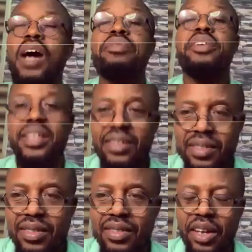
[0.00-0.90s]
5
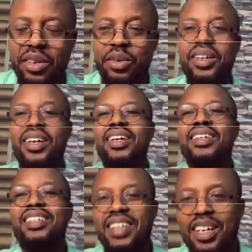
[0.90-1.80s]
Rings, thank you,
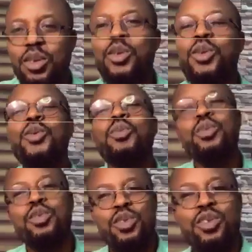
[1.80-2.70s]
decided also to
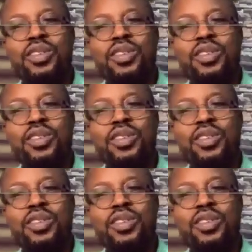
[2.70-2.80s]
move to